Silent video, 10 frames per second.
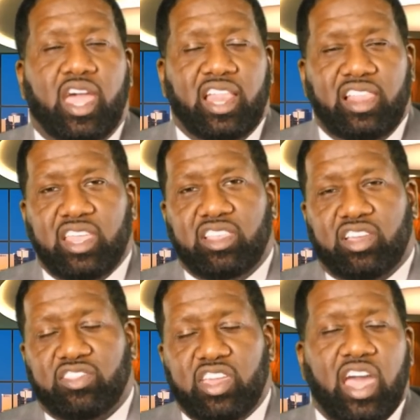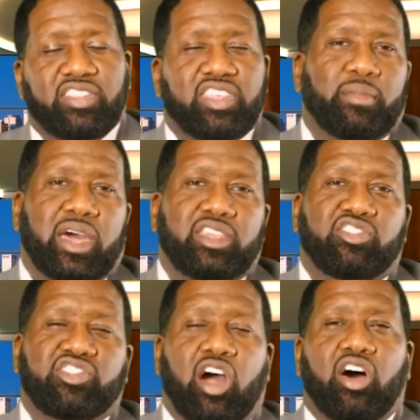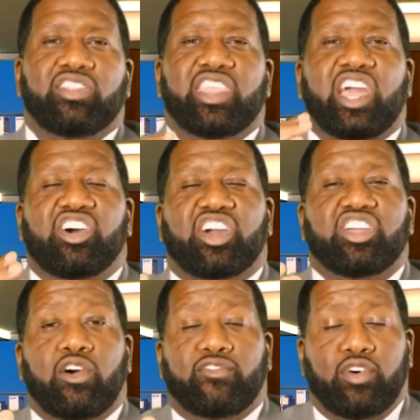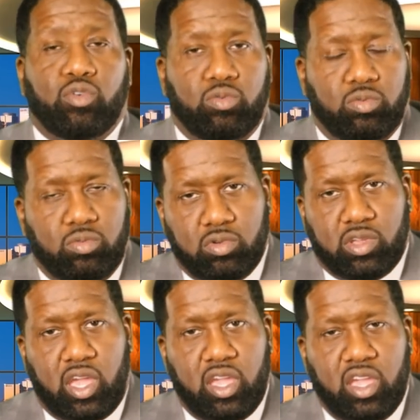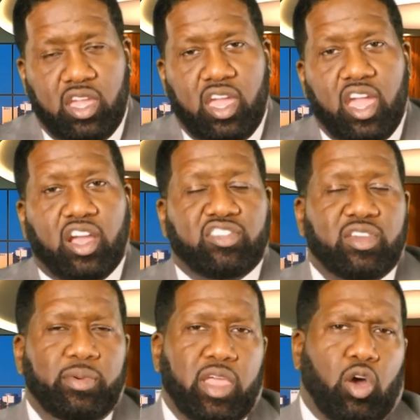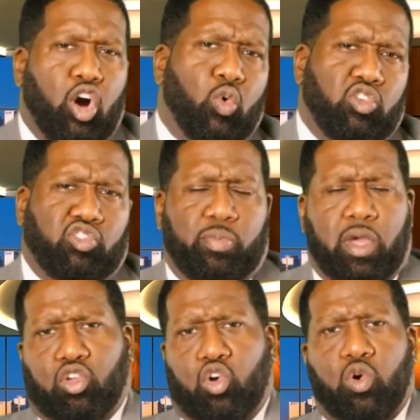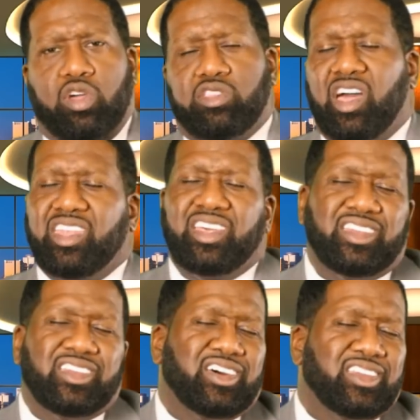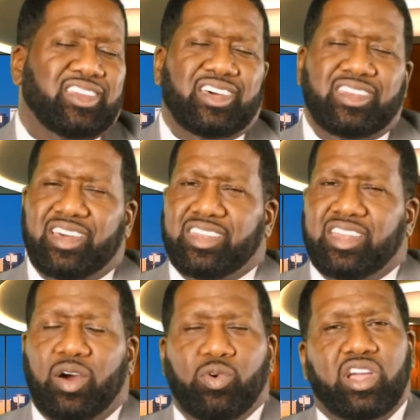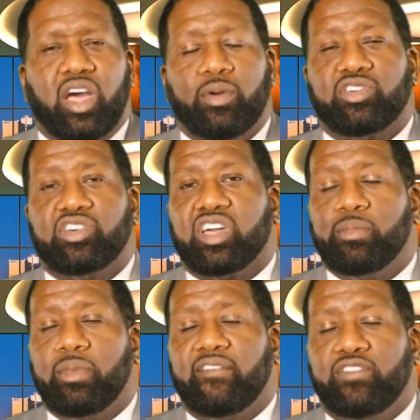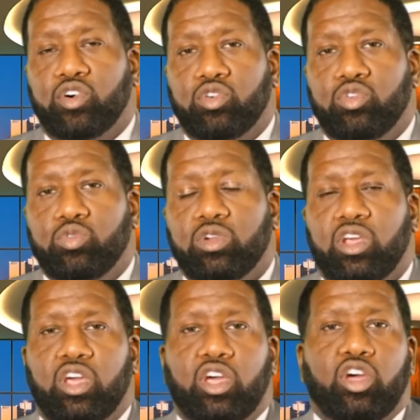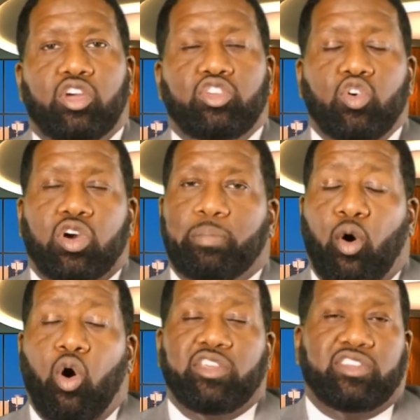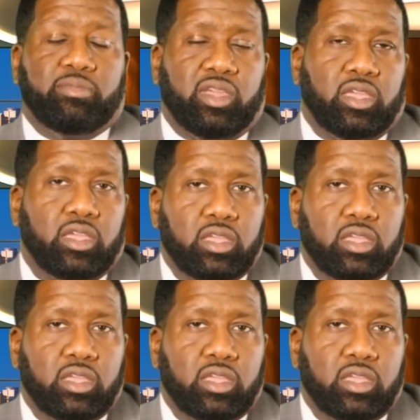and let, because they got to think about this, y'all. They're cooking your food, okay? Because some people like, oh, we should be able to go. No, no, no, no, no, no. When it comes to cooking my food, you could poison me,